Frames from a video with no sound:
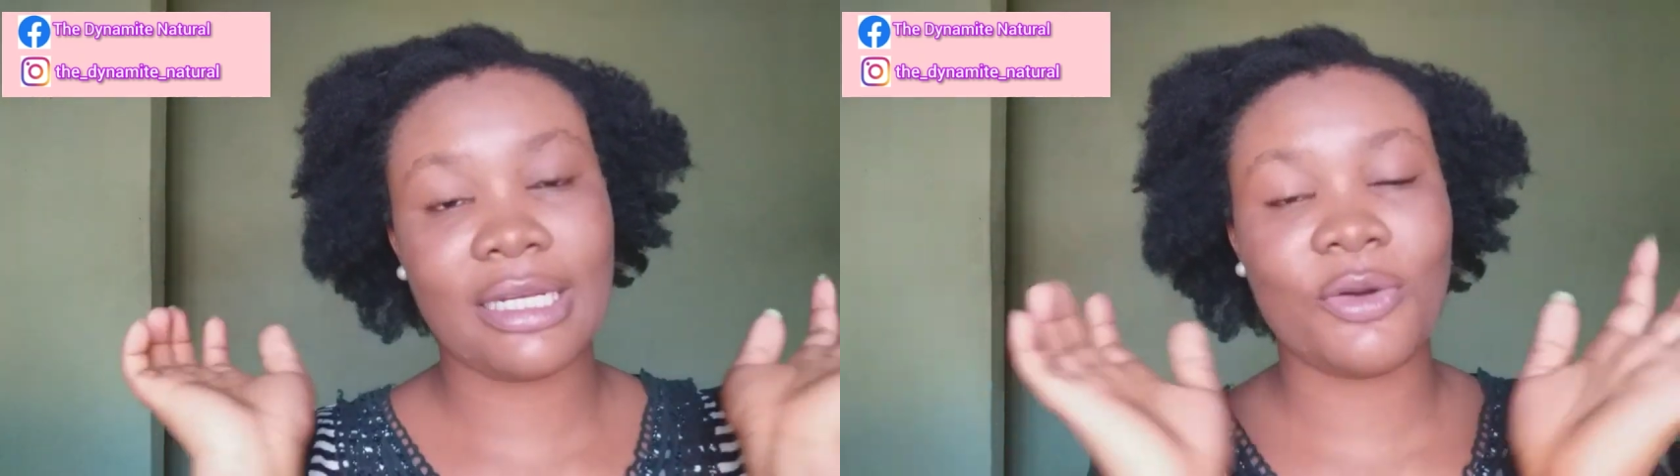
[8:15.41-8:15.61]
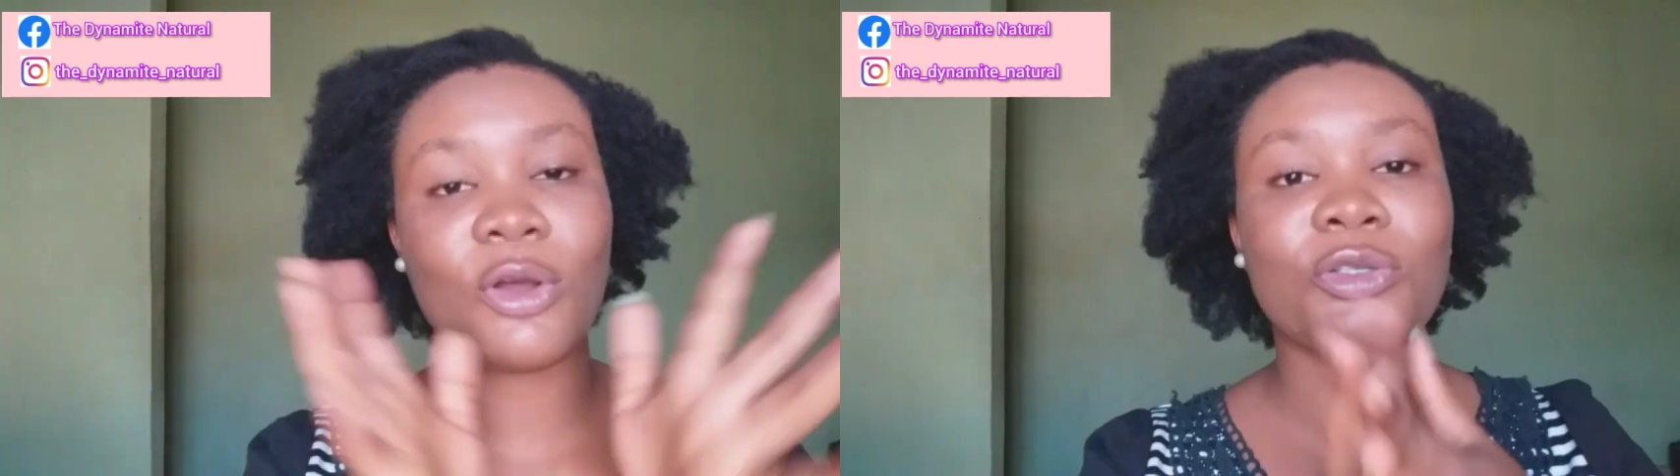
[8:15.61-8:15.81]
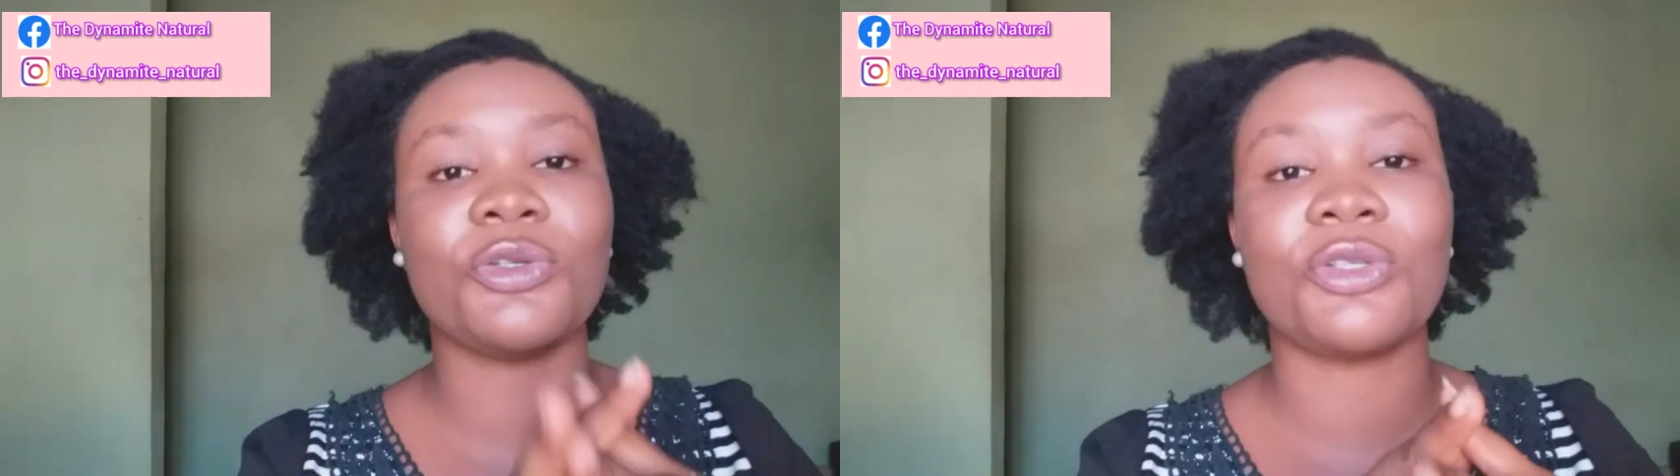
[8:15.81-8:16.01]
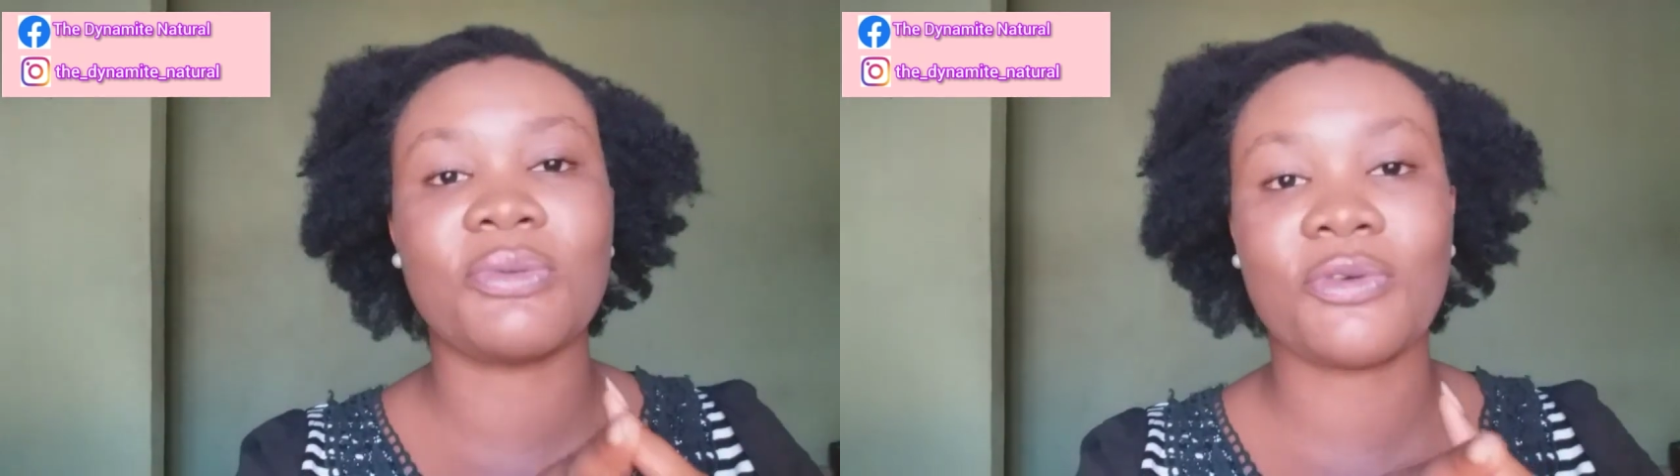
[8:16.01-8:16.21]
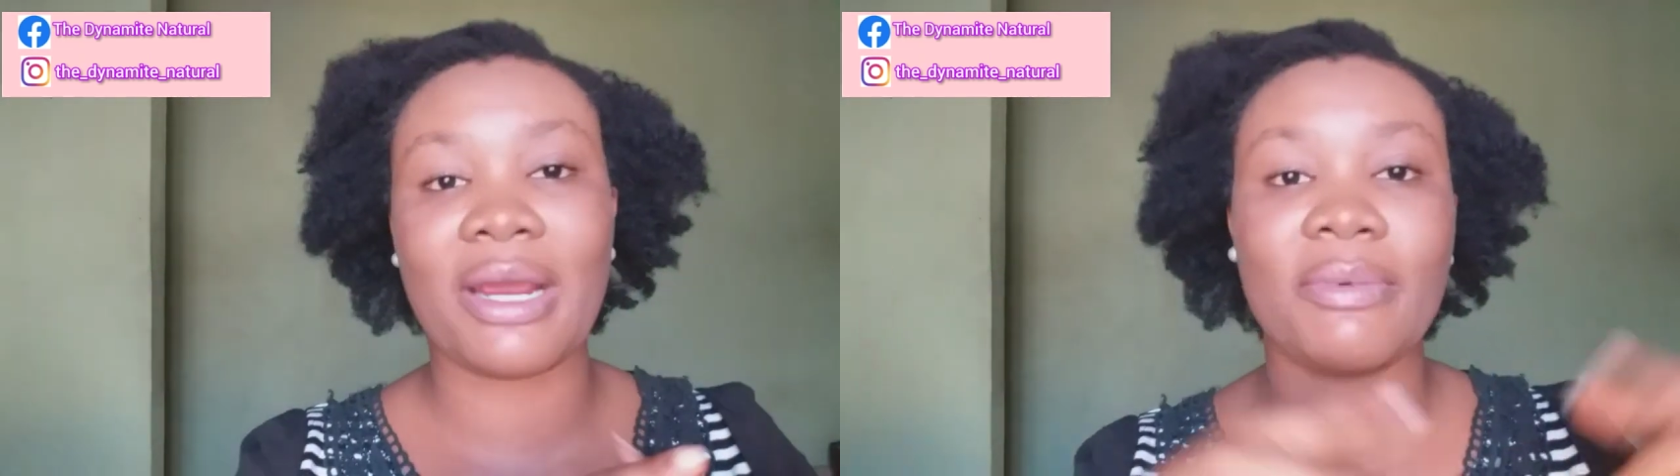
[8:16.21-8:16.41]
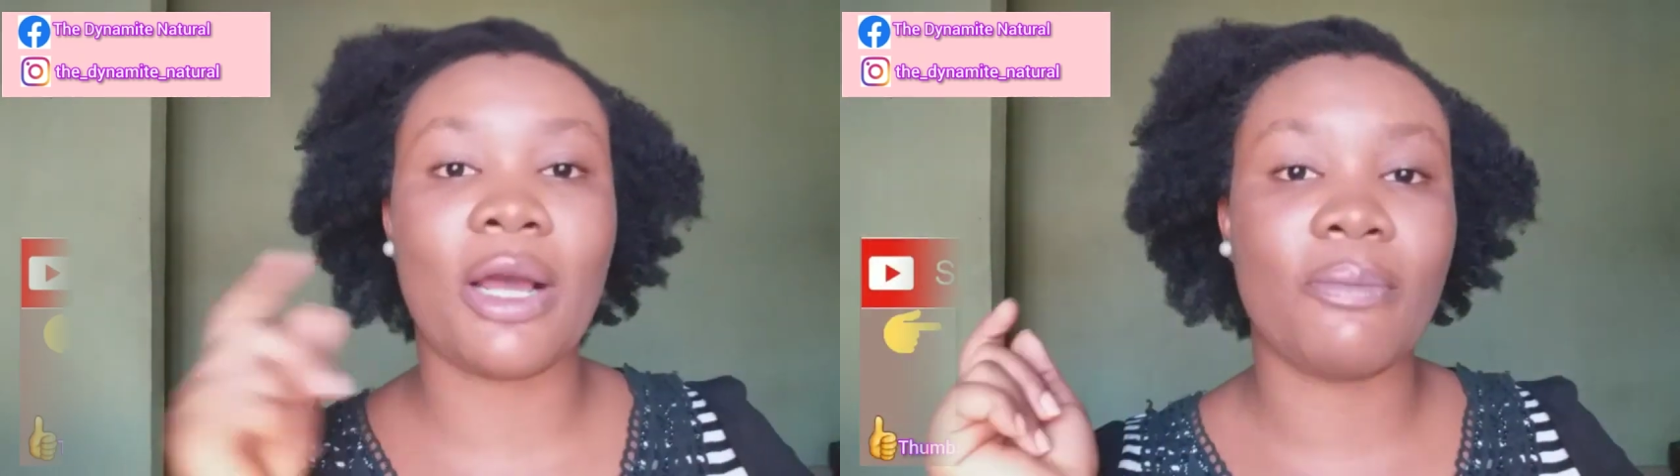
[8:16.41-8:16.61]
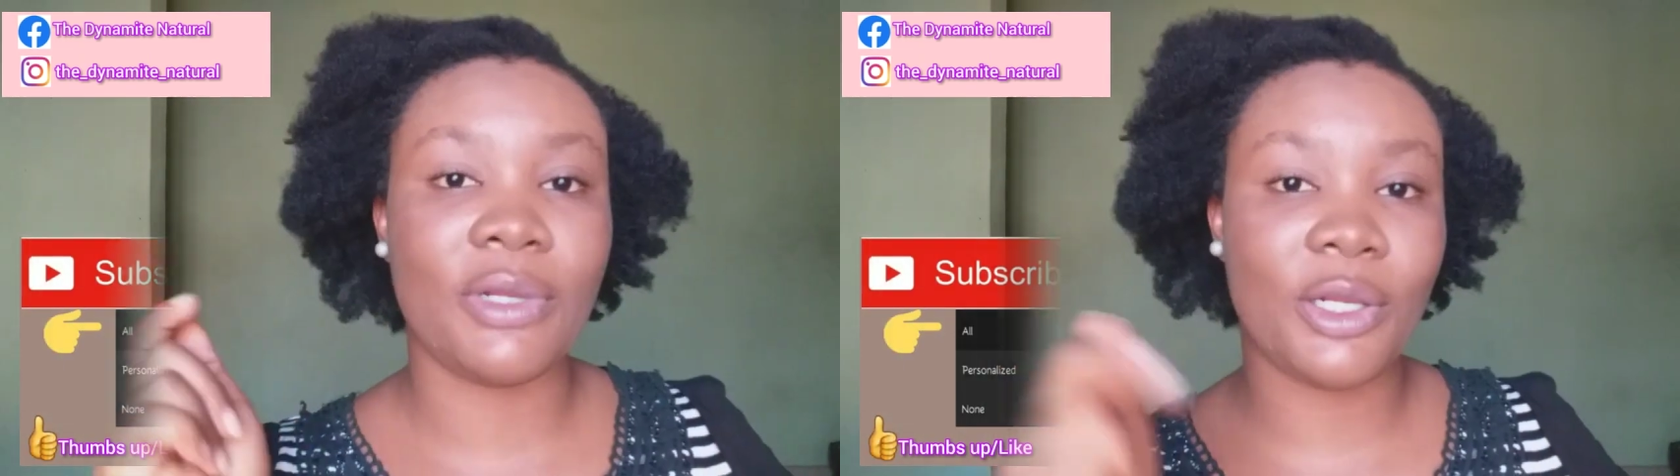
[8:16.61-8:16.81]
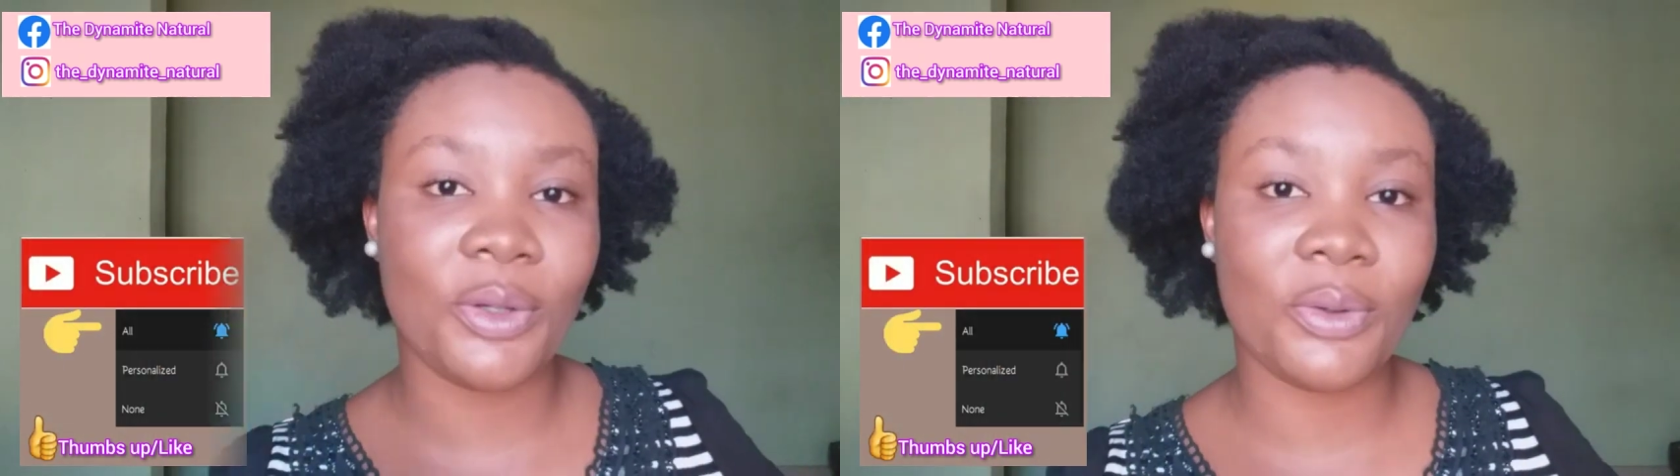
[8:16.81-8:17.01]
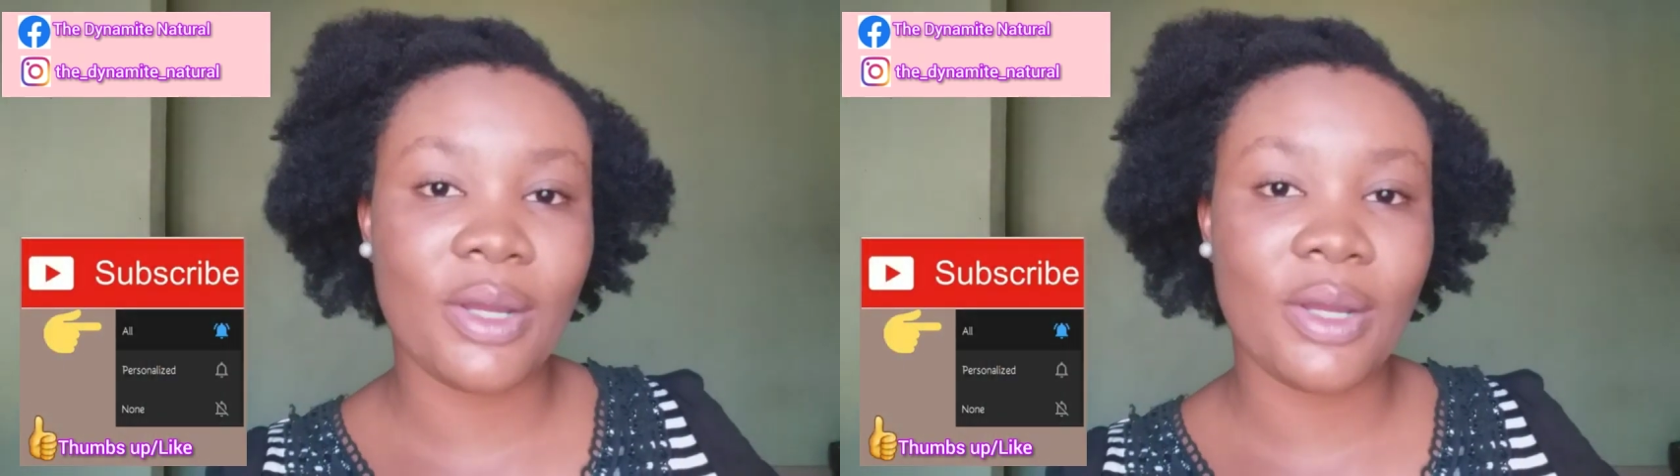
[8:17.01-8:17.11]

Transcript: and also subscribe down below,